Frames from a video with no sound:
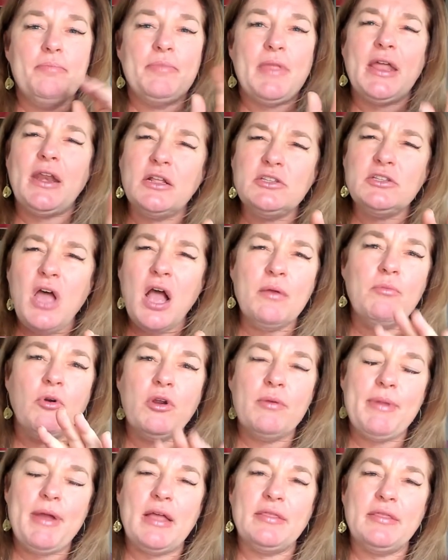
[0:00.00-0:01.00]
And I'll talk
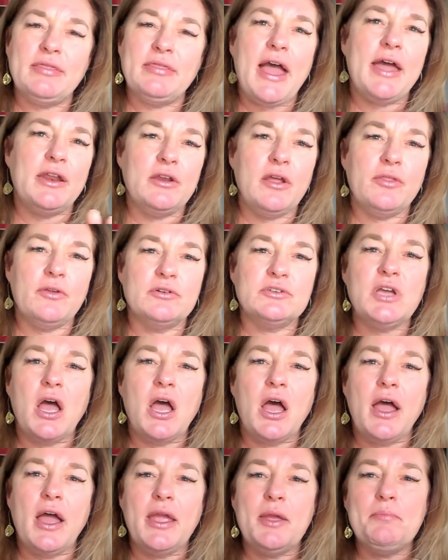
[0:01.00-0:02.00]
more about that another
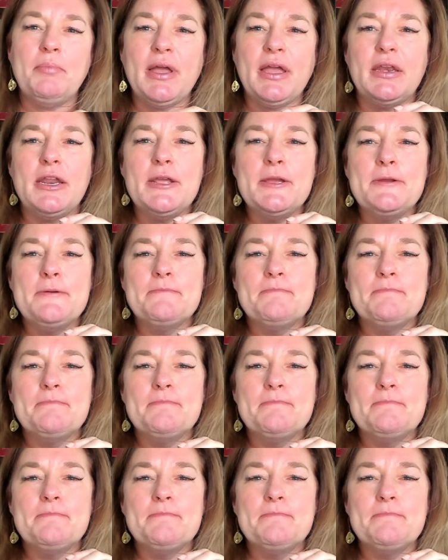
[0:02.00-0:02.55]
time, but